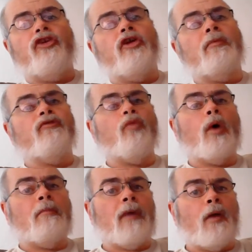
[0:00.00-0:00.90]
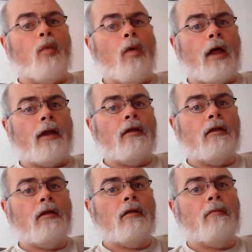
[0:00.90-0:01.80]
cube is 1 by 1
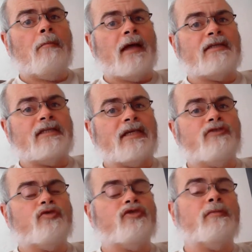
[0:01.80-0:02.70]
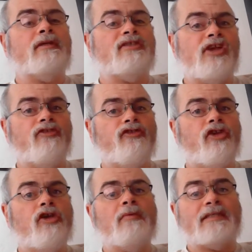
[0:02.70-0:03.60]
by 6, which means each
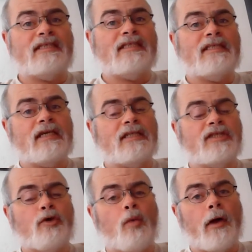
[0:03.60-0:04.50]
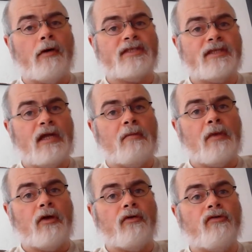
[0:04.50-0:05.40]
cube is 6 square
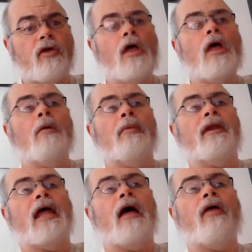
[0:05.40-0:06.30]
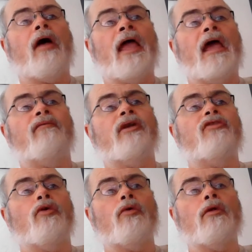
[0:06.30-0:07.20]
centimeters, but now I have a
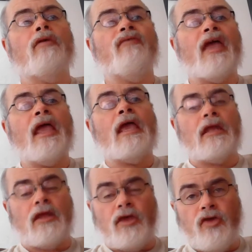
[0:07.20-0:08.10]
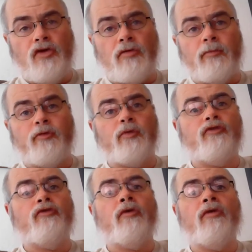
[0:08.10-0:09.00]
total of 8 cubes,
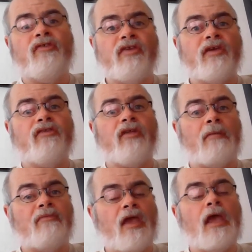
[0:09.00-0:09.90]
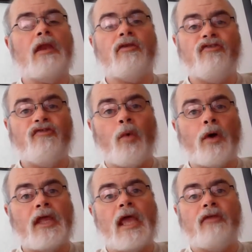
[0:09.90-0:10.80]
which 6 times 8 is
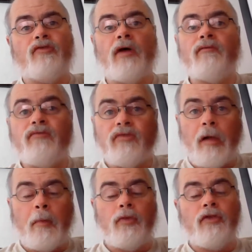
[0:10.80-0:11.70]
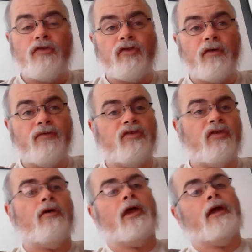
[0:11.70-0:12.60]
48, so I've doubled the surface
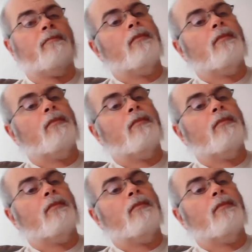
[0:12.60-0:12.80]
area.